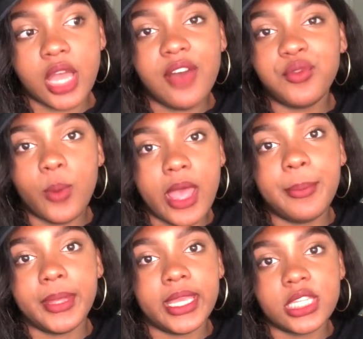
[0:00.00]
of
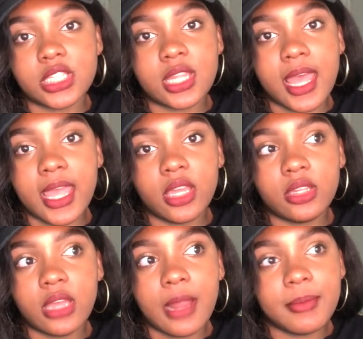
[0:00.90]
what, bitch?
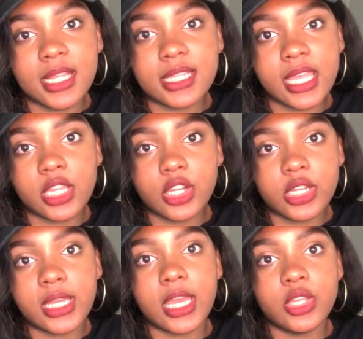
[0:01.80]
Like, I'm not taking your
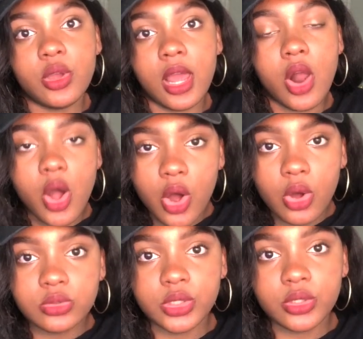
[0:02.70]
nigga. And you got a
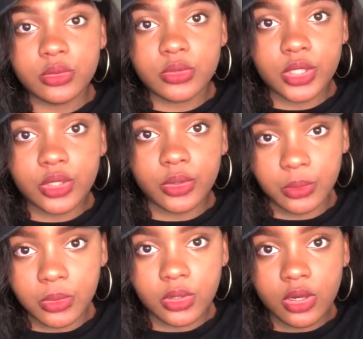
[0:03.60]
whole dude, too.
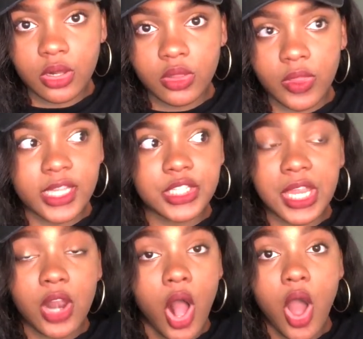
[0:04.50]
Like, she
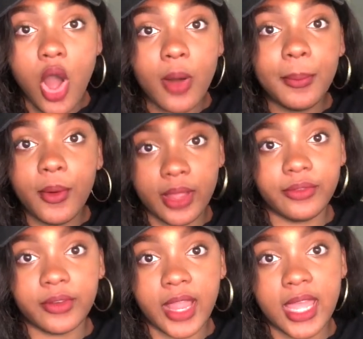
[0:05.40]
had a whole
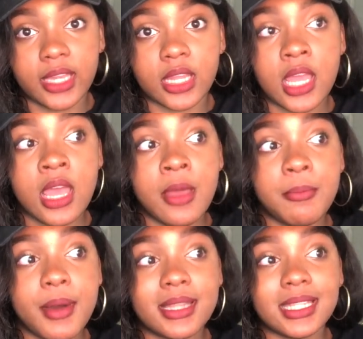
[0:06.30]
boyfriend.
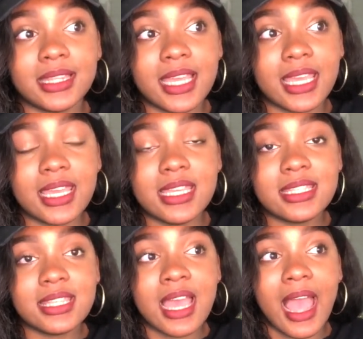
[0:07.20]
But the thing
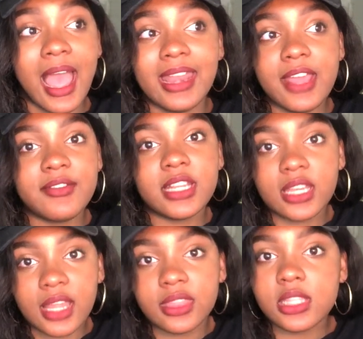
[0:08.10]
is, I never did
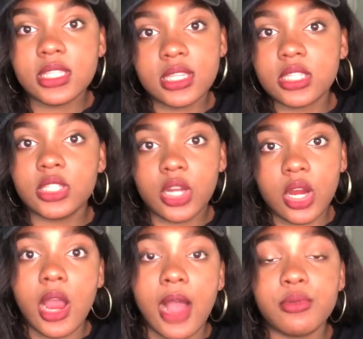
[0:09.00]
nothing to this
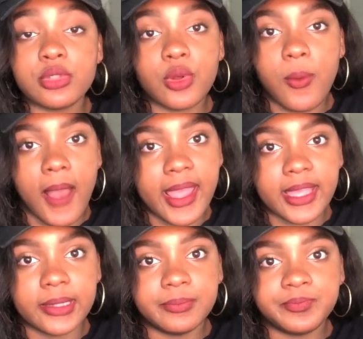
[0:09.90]
girl. I was
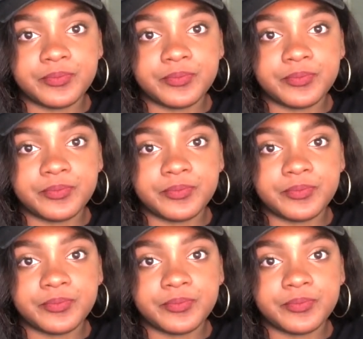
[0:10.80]
quiet.